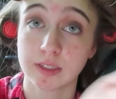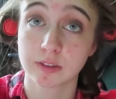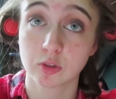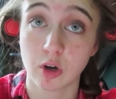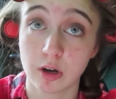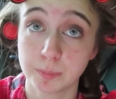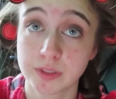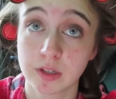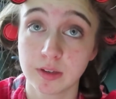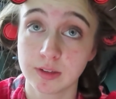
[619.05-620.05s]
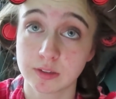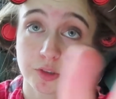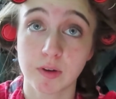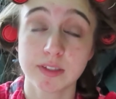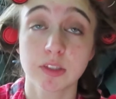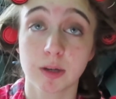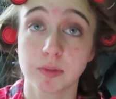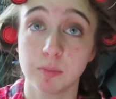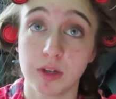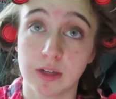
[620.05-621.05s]
and it stopped. So I
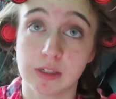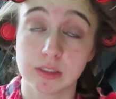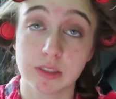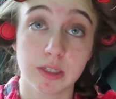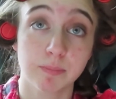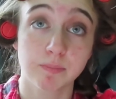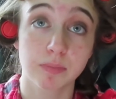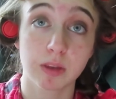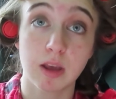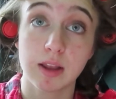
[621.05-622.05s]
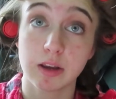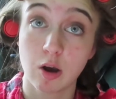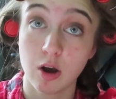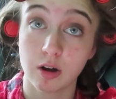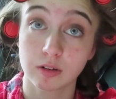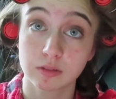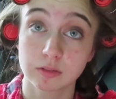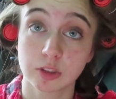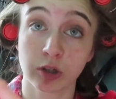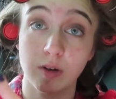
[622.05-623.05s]
stopped immediately, and it
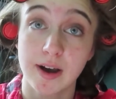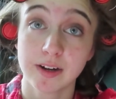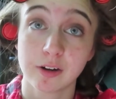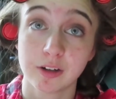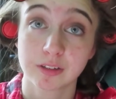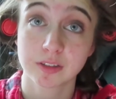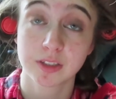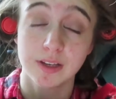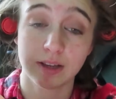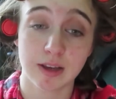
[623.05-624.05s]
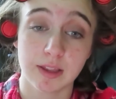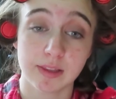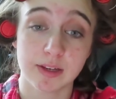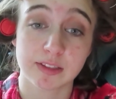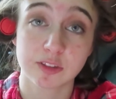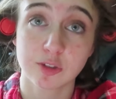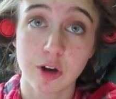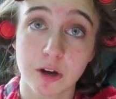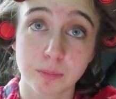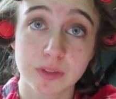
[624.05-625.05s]
honked, so I honked, and then it
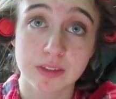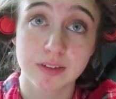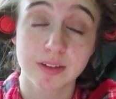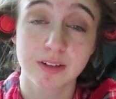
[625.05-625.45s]
stopped,